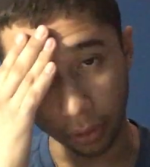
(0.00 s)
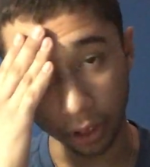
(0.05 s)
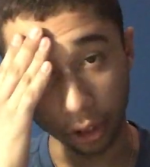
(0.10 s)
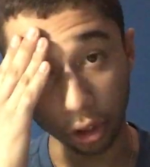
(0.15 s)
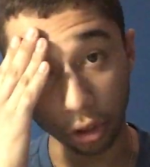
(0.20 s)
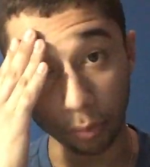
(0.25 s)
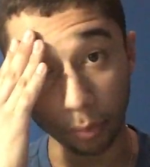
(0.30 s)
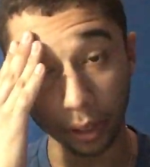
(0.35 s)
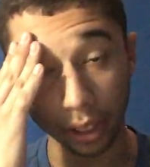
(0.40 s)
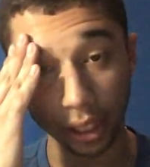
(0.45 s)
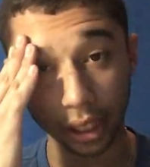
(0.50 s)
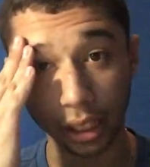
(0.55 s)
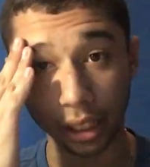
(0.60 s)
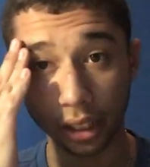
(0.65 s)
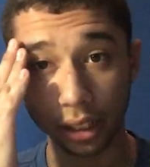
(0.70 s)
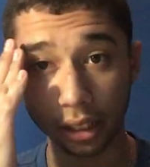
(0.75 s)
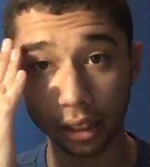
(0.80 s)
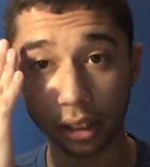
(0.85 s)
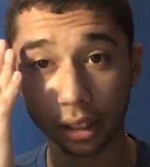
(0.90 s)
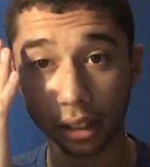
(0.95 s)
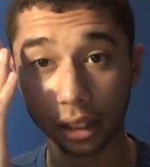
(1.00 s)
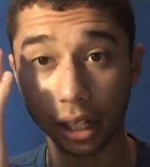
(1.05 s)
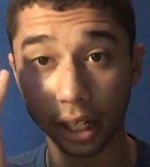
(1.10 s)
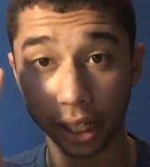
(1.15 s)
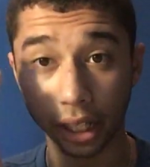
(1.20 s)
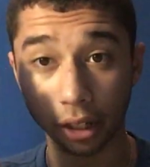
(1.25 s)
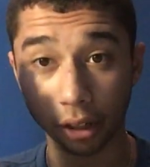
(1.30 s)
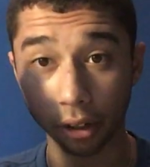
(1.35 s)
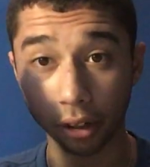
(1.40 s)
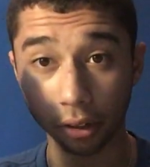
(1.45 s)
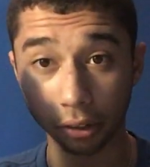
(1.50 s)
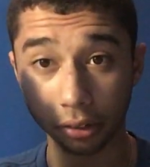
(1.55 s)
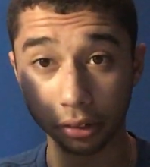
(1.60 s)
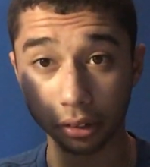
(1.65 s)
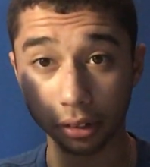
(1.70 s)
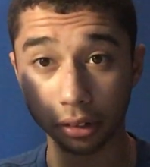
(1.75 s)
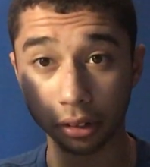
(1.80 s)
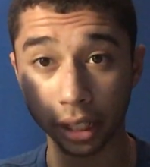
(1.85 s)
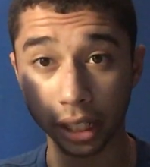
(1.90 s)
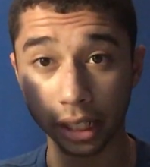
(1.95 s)
want nobody getting hurt,
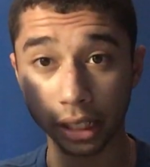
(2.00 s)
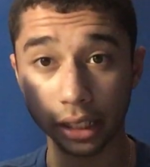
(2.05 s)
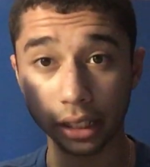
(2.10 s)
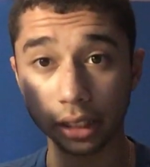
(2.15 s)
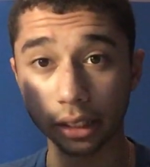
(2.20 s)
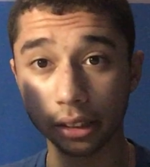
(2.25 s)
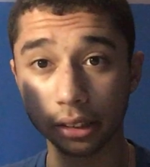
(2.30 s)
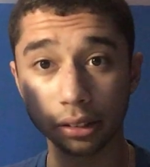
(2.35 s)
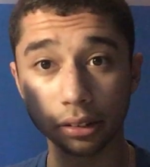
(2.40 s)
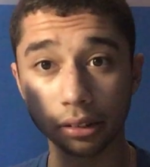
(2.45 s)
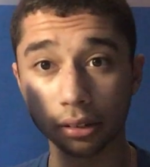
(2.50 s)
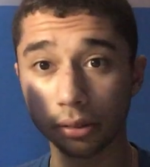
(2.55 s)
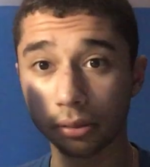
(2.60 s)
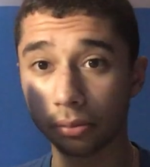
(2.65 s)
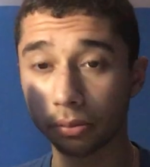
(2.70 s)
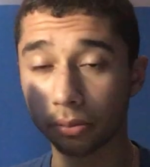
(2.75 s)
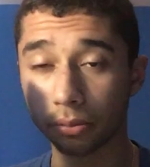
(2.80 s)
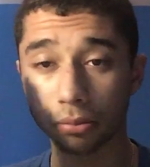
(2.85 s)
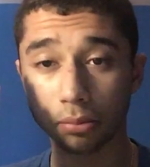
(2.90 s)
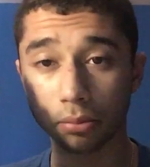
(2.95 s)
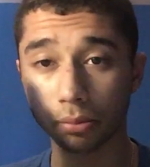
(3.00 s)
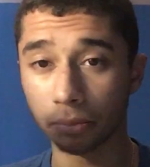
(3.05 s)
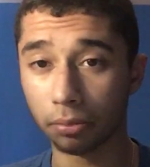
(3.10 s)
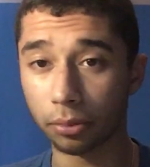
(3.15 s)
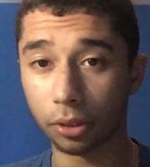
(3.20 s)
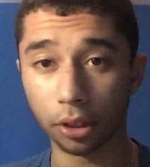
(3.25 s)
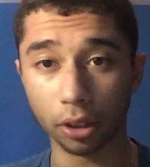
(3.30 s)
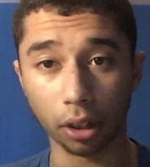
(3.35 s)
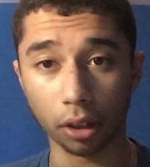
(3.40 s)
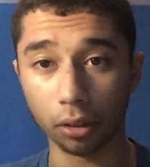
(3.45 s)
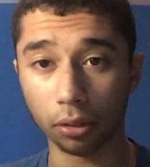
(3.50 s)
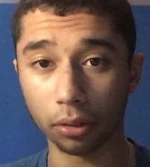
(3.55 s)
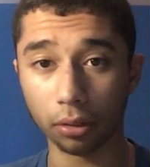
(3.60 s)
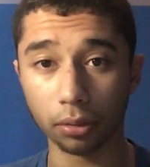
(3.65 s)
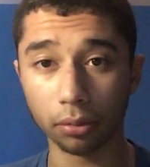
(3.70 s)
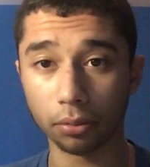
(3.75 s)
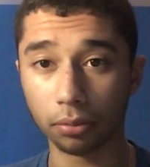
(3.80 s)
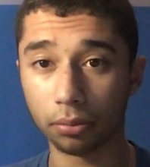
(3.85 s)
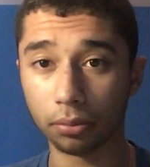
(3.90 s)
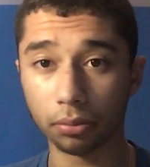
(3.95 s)
like you know
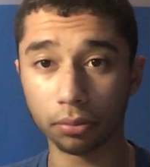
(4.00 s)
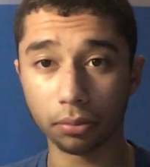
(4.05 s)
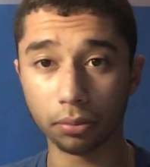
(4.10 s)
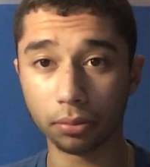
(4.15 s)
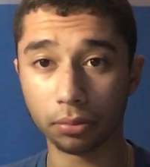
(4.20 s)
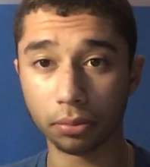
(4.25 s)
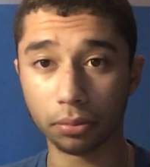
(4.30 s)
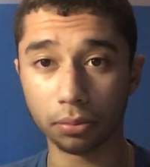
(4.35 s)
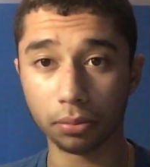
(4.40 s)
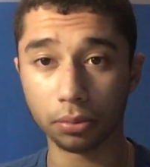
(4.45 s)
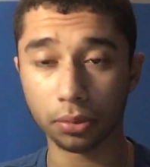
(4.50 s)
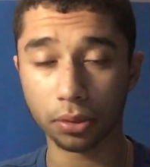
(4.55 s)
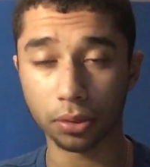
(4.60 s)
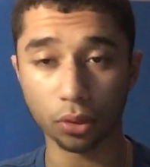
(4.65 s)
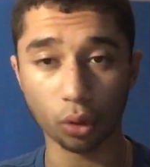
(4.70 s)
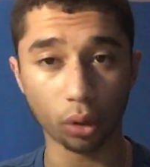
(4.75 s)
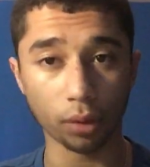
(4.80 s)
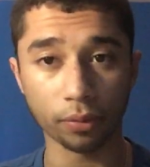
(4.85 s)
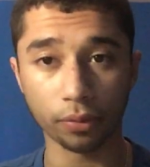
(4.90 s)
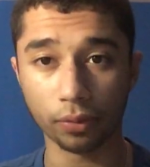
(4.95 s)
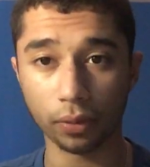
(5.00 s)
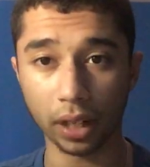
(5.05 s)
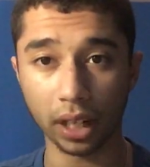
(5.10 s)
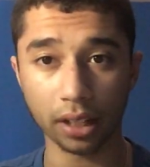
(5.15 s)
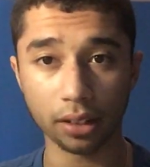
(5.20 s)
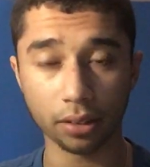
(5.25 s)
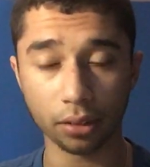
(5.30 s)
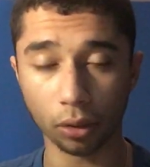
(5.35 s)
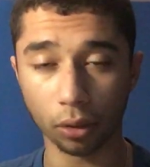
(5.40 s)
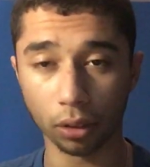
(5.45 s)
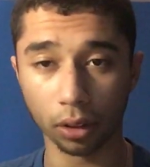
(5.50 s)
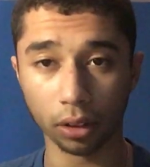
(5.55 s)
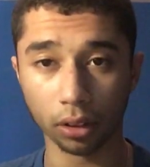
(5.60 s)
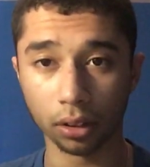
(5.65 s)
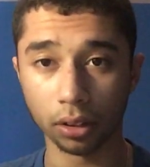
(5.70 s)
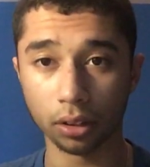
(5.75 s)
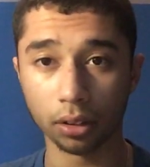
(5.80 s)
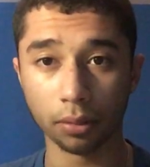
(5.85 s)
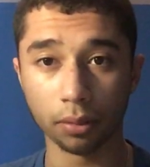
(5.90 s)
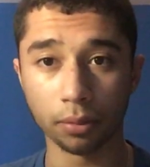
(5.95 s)
Storm Fox or
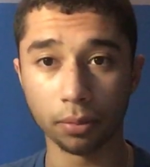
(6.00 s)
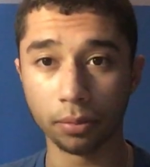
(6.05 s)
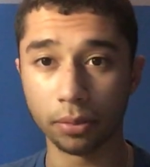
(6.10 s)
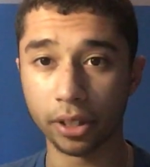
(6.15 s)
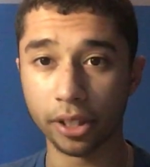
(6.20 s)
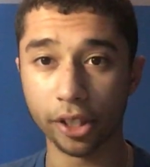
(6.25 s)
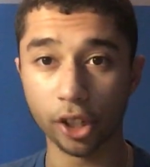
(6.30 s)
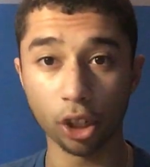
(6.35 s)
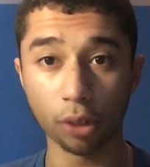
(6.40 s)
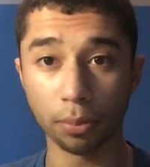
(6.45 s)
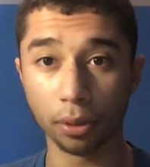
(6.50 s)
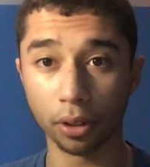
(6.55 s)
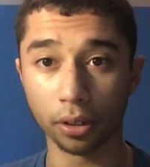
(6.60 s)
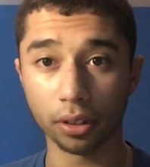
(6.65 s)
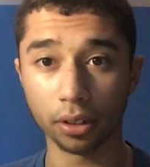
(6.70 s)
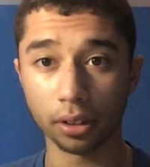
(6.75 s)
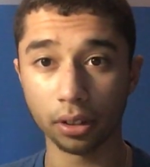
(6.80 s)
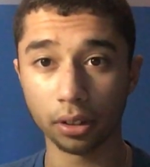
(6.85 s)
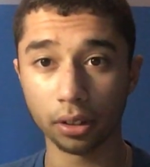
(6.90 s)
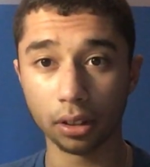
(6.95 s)
Hubert,